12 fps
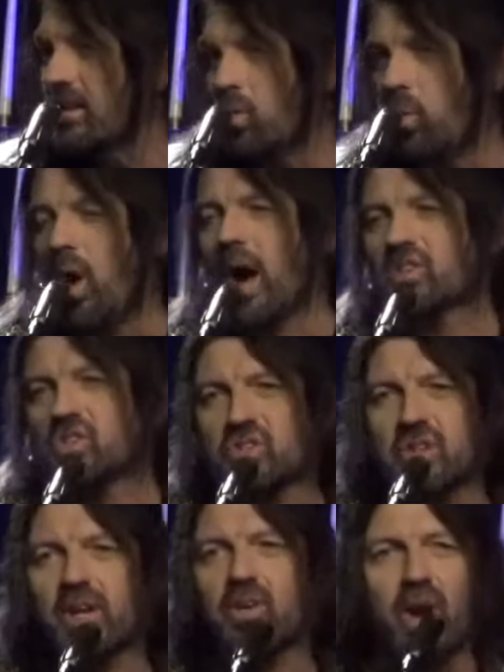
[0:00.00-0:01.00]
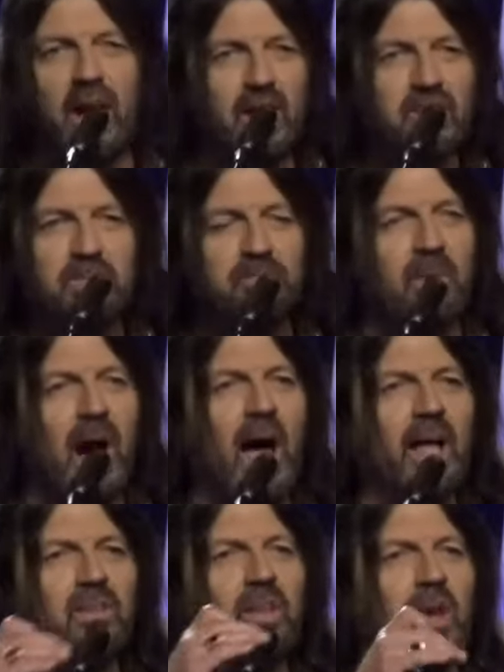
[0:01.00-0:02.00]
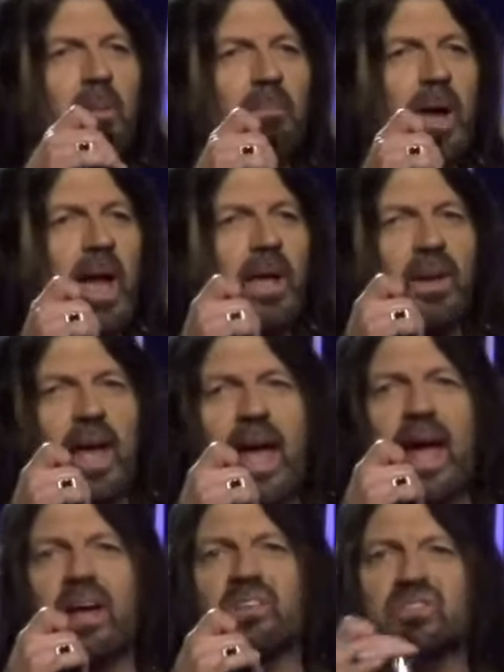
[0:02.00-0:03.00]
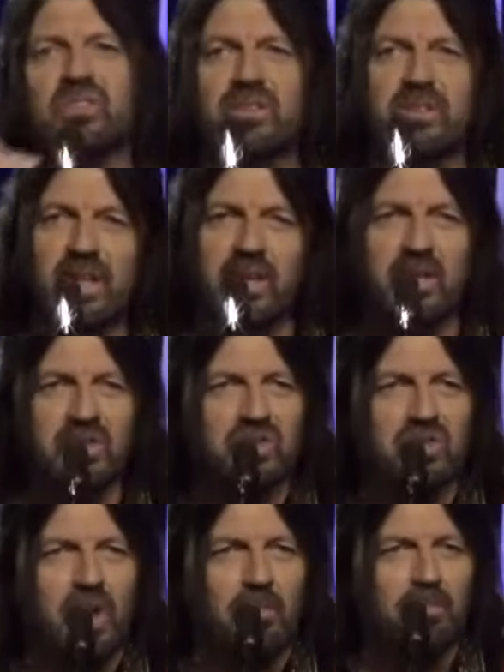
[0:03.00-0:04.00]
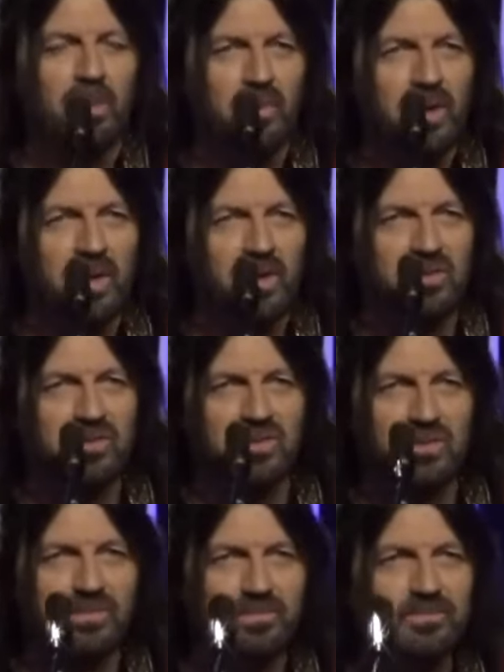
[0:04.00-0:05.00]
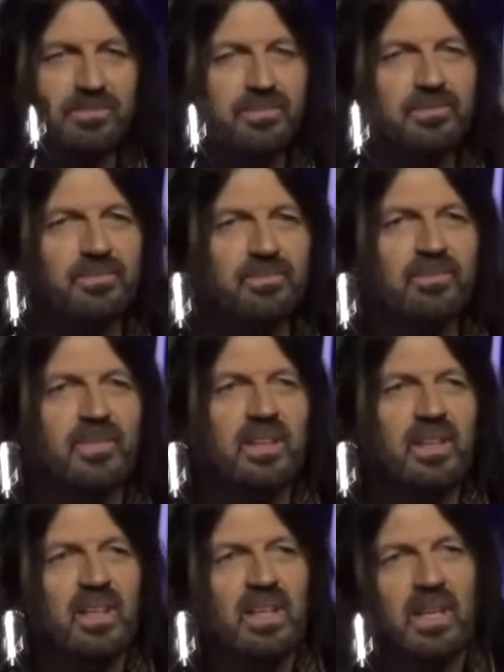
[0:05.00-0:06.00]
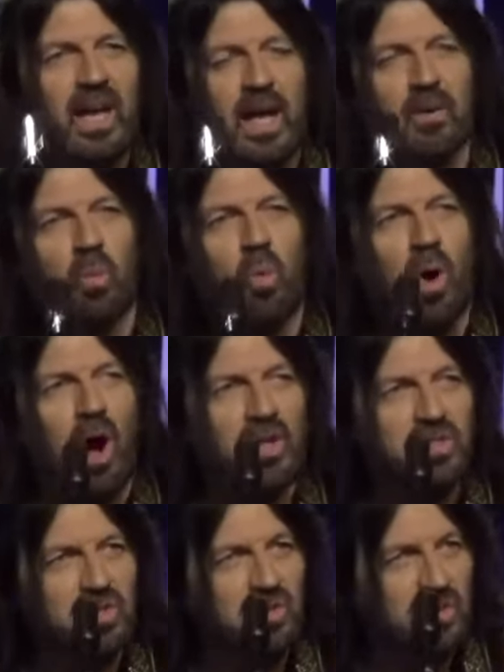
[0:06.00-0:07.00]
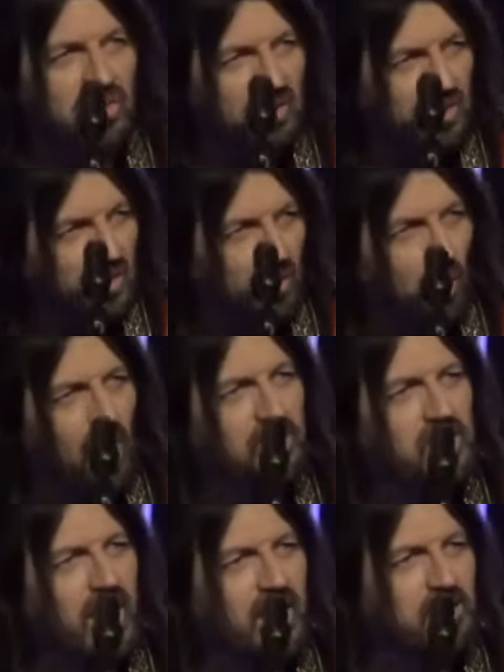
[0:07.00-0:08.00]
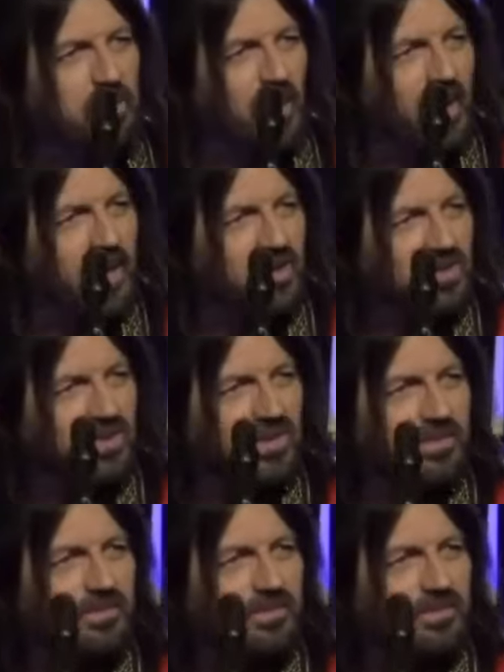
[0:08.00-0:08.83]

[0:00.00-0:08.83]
Watch the greatest might that a man has in his submarines and watch what takes place.